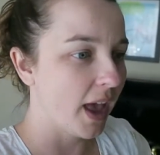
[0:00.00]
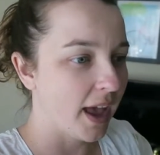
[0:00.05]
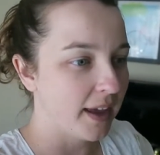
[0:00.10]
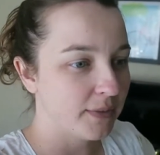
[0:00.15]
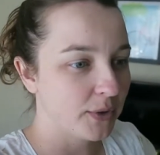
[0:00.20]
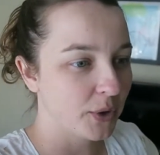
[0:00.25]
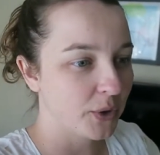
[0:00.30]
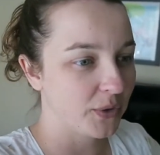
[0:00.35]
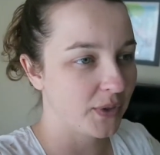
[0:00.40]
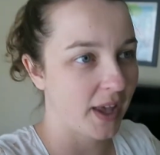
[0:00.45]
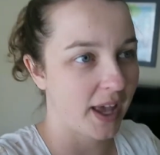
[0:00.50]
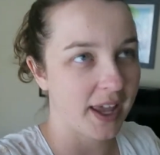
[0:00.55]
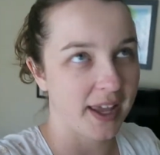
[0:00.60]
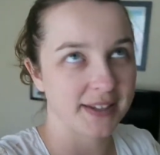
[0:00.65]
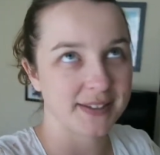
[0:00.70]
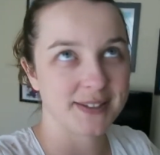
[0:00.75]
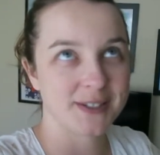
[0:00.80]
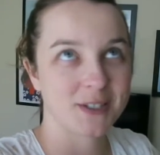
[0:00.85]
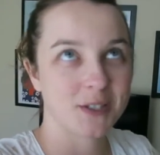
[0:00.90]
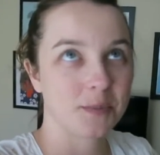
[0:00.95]
I've heard that
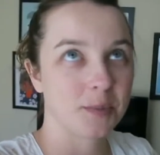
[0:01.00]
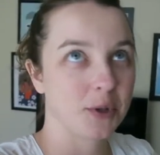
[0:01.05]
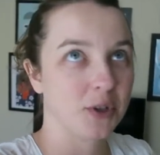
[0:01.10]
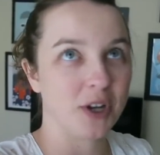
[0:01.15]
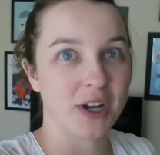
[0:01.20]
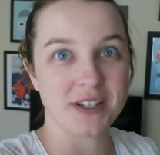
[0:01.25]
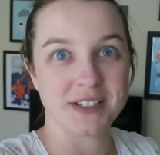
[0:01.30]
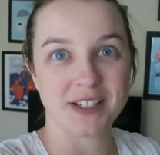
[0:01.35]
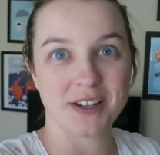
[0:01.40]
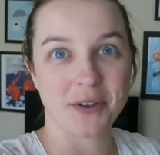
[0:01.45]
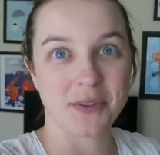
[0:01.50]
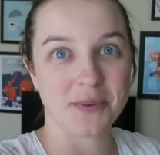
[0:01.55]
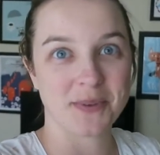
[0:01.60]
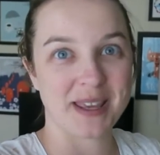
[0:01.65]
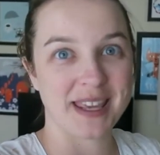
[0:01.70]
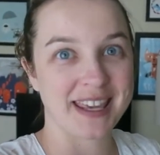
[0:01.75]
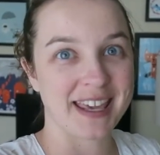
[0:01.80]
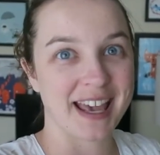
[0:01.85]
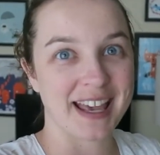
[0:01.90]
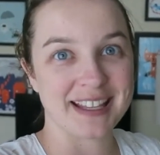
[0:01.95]
it's super crazy on the
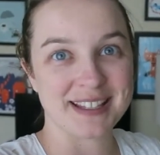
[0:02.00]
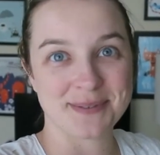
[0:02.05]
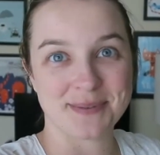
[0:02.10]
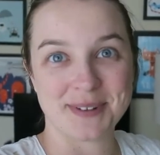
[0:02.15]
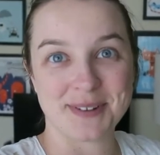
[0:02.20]
weekends.